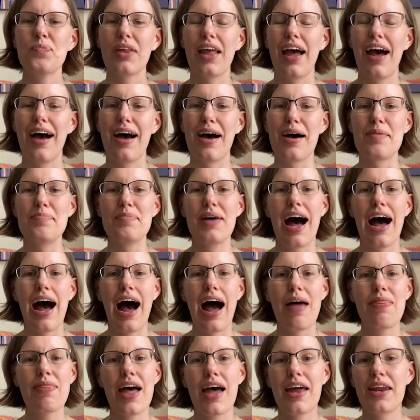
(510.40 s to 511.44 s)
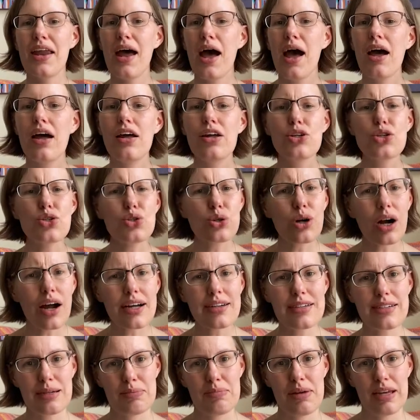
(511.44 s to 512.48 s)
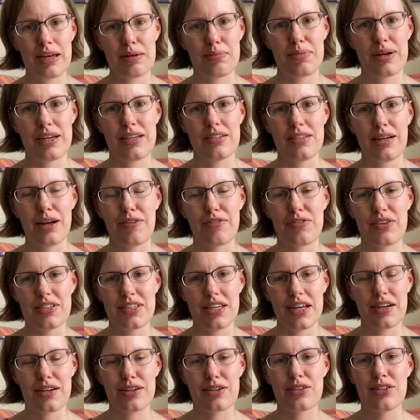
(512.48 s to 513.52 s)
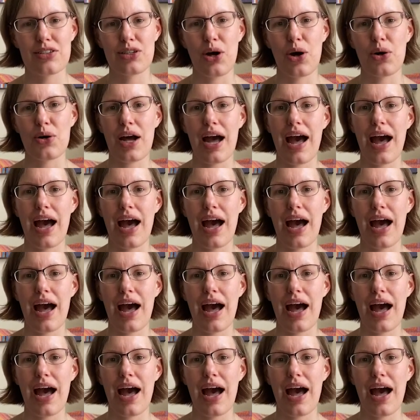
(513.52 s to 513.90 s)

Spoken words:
And then tried to make myself the second sock